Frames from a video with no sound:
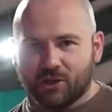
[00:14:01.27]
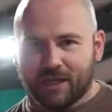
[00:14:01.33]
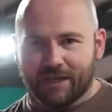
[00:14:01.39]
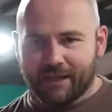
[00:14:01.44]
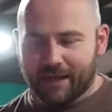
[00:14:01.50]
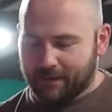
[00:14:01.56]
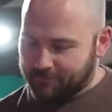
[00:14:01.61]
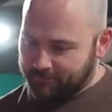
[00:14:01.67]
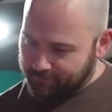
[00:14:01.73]
like
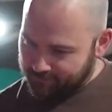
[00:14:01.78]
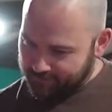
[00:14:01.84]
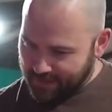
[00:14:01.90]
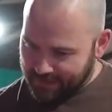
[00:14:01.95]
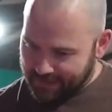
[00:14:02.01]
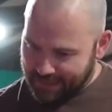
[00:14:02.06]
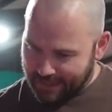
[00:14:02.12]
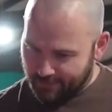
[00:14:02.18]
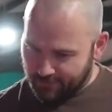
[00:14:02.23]
that.
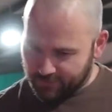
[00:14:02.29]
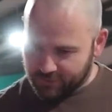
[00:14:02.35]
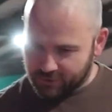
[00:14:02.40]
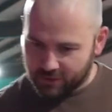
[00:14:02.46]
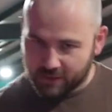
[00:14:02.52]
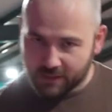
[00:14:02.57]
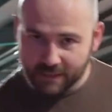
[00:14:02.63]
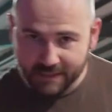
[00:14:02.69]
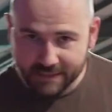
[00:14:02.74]
That counts.
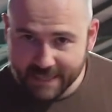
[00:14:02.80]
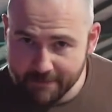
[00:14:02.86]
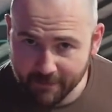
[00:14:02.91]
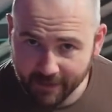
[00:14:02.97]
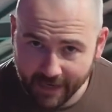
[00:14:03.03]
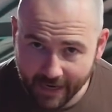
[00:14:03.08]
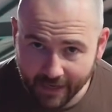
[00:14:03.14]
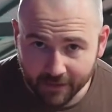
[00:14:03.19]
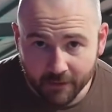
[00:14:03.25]
Same
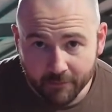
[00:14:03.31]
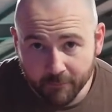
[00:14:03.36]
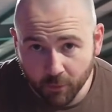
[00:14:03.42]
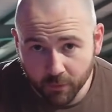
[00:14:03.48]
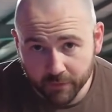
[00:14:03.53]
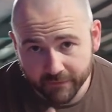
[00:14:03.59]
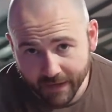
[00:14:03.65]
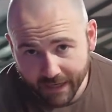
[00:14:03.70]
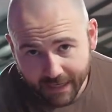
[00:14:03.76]
again, but
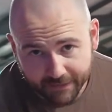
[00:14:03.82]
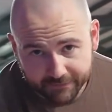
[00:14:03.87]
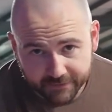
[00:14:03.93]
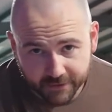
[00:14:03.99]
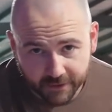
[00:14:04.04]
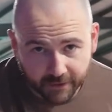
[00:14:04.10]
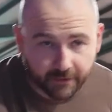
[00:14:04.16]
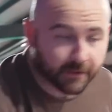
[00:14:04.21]
with a half turn.